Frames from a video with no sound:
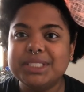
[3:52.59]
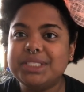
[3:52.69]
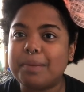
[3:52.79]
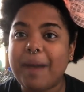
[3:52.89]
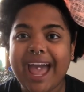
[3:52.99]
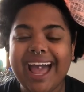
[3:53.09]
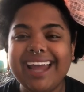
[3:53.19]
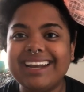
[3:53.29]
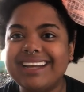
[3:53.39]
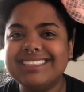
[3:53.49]

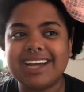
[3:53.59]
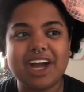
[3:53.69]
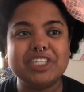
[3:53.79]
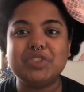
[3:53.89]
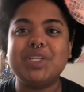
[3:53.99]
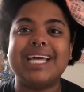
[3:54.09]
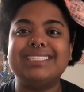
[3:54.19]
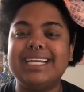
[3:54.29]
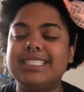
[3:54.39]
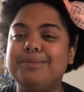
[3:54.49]
Japan is a country
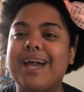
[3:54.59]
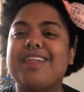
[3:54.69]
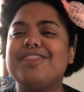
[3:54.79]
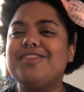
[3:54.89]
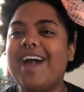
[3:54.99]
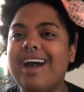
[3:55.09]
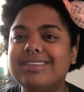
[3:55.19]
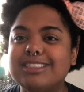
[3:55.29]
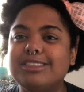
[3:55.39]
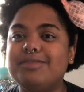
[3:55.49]
that dates back
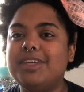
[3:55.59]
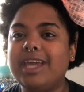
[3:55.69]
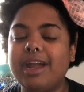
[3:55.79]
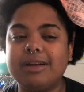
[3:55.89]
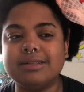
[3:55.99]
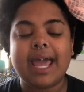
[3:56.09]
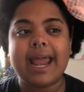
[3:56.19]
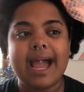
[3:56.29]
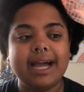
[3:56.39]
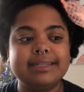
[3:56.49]
thousands of years
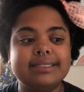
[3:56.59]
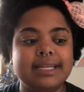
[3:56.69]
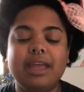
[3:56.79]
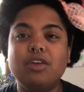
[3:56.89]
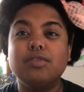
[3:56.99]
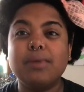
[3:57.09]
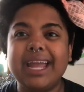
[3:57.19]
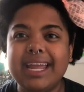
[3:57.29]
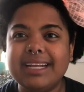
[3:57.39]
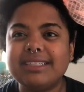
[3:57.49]
and has
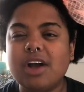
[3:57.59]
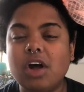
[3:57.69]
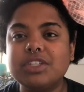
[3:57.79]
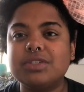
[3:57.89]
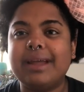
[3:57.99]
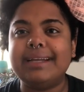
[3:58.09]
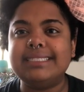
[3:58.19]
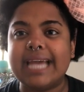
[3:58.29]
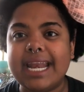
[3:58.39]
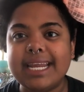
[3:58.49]
ingrained cultural
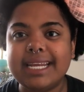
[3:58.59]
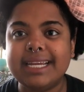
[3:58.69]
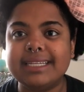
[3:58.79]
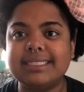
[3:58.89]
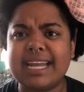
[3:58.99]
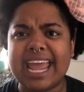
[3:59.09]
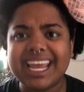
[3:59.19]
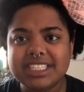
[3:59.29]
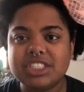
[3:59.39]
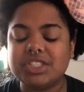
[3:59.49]
identities and
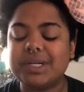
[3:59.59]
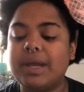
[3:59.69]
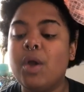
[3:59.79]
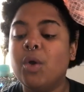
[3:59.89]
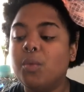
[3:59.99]
history,